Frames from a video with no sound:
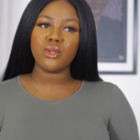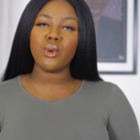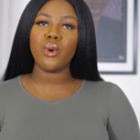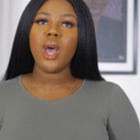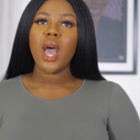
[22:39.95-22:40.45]

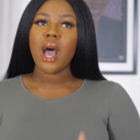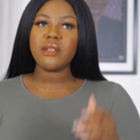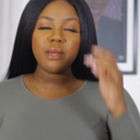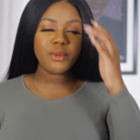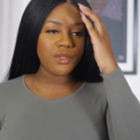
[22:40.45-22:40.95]
So I
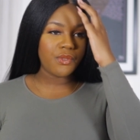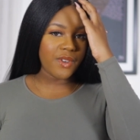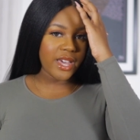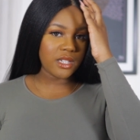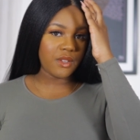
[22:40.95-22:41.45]
was able to
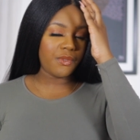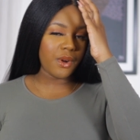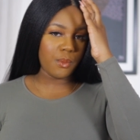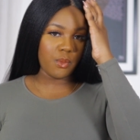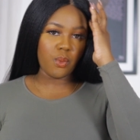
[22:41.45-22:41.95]
find
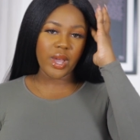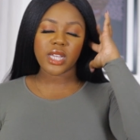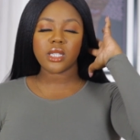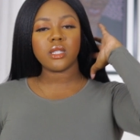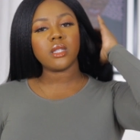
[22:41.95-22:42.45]
different
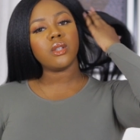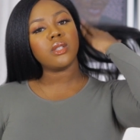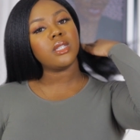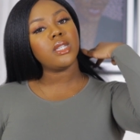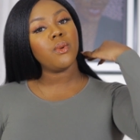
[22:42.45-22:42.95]
ways to
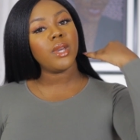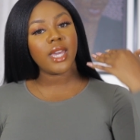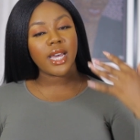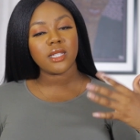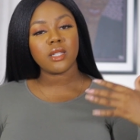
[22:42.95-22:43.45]
still
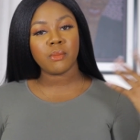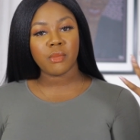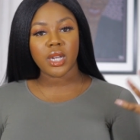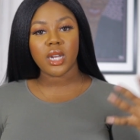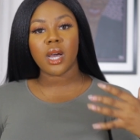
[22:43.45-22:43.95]
get the
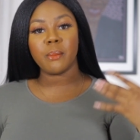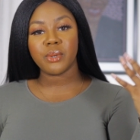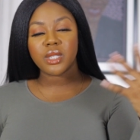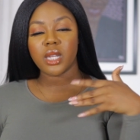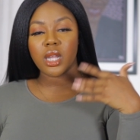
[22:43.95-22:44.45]
money that I'm
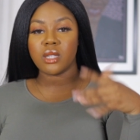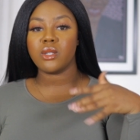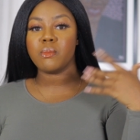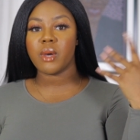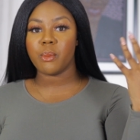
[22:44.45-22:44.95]
putting
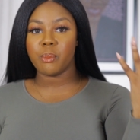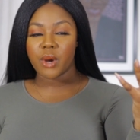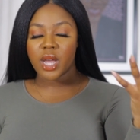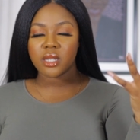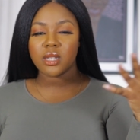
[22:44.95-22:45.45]
into my
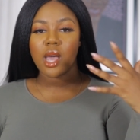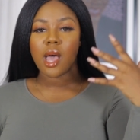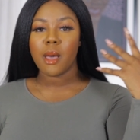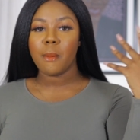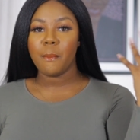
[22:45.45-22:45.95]
brand
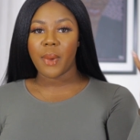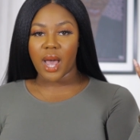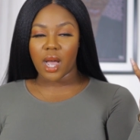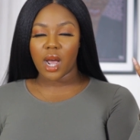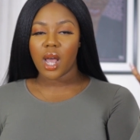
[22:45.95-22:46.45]
back.